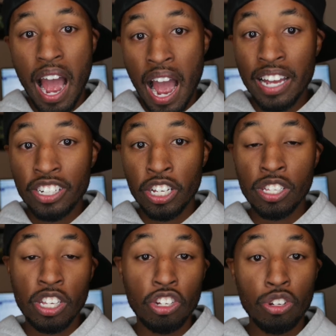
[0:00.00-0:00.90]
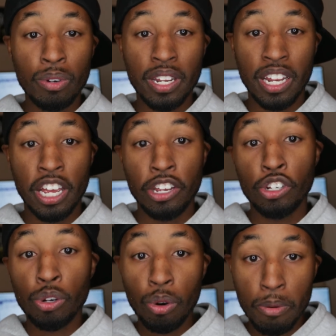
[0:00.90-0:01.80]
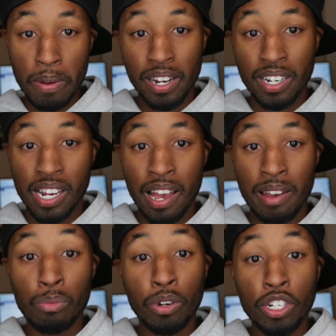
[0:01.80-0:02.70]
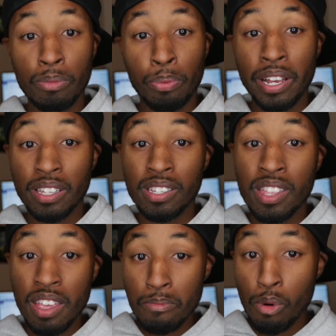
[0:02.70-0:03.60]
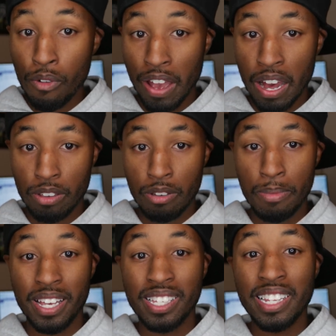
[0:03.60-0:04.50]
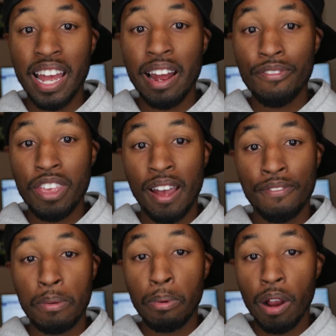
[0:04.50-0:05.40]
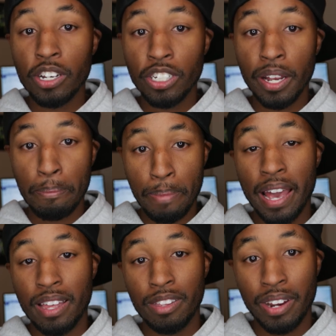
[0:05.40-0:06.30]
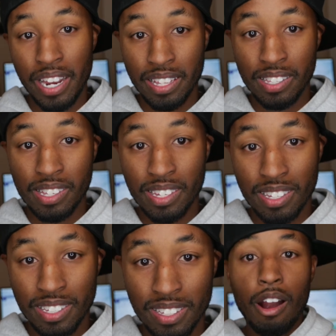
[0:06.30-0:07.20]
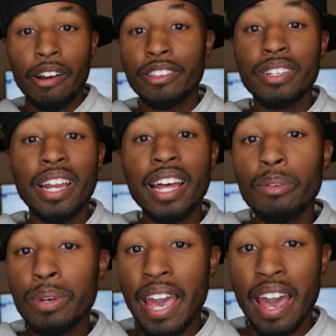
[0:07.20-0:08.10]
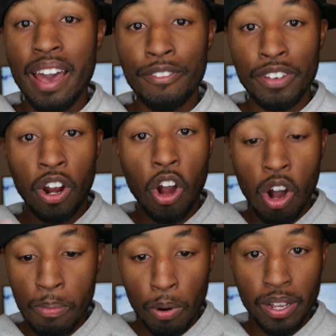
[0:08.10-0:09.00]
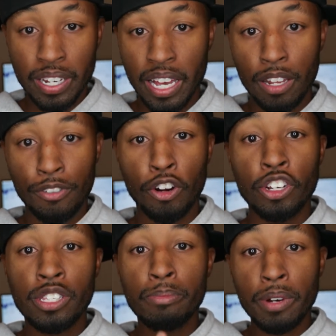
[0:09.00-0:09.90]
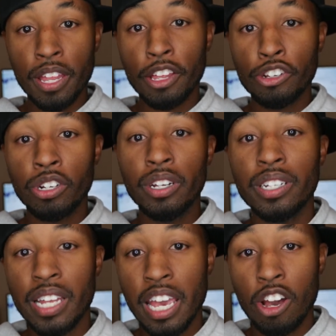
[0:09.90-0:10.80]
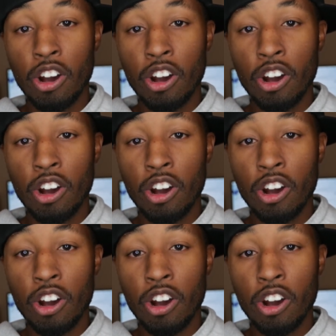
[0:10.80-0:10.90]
I just can do it in a shorter amount of time, which brings them more value because now they have the project back in their hands. All right, so now that we have it all broken down as far as the money that you're going to take